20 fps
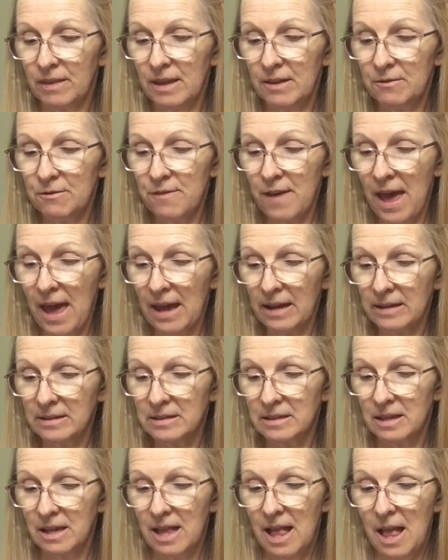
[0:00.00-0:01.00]
In
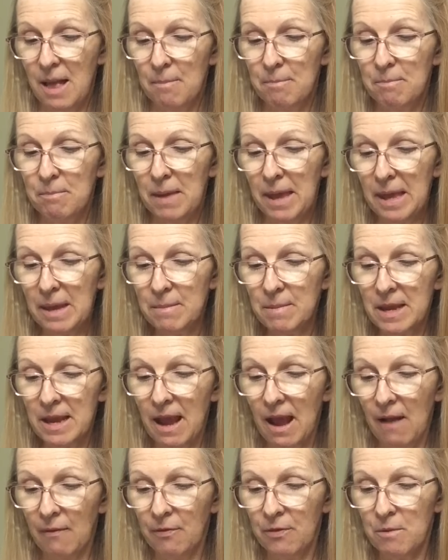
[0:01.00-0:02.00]
fact,
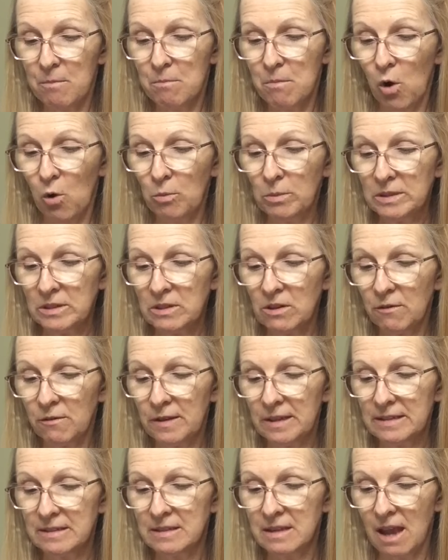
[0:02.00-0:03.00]
maybe at the moment of
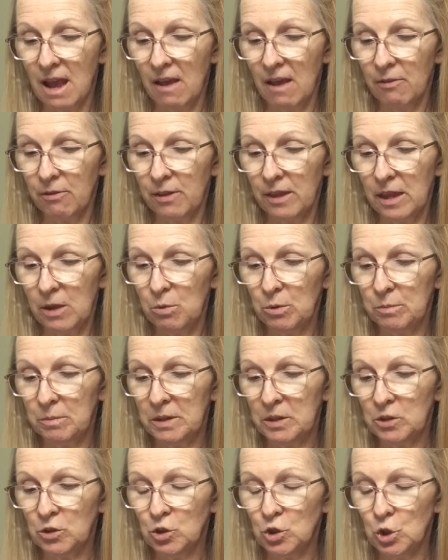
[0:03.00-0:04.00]
his death he would
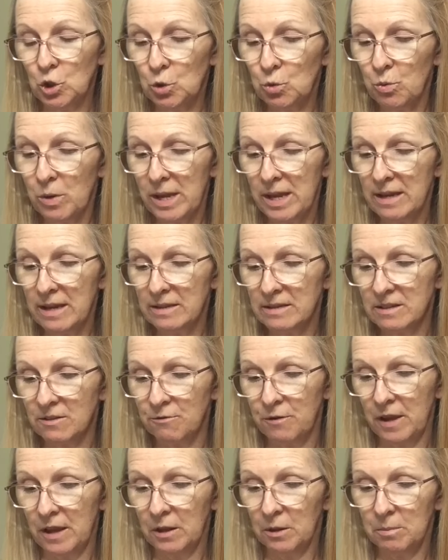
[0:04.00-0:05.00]
be too weak to
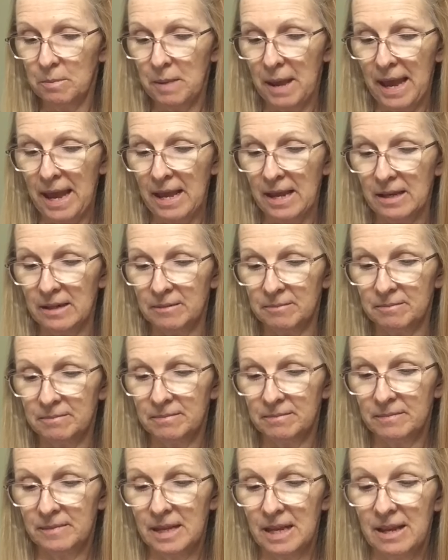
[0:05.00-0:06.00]
feel pain.
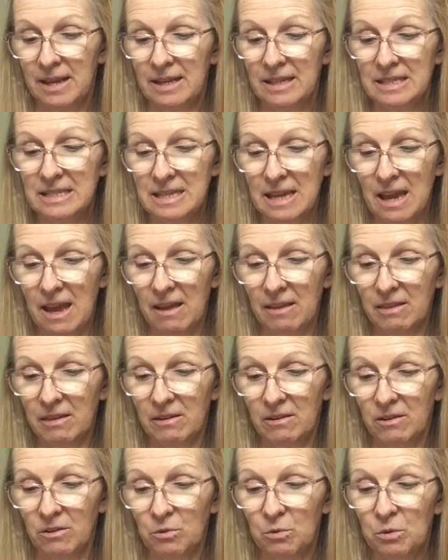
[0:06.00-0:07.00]
Death
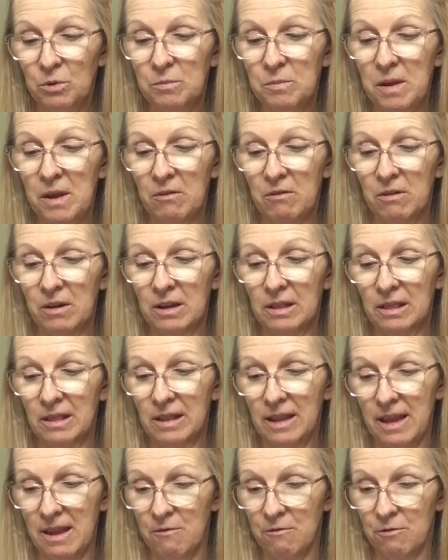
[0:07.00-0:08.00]
would be a
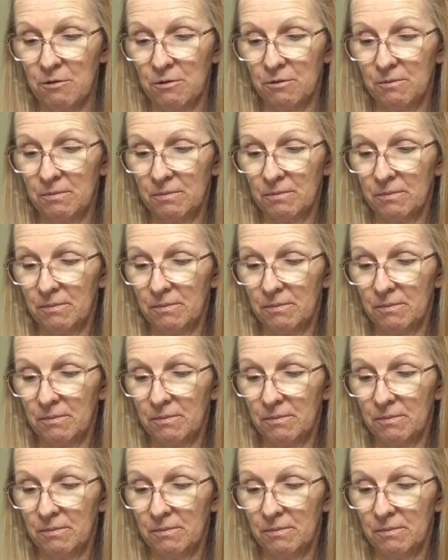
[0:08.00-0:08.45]
relief.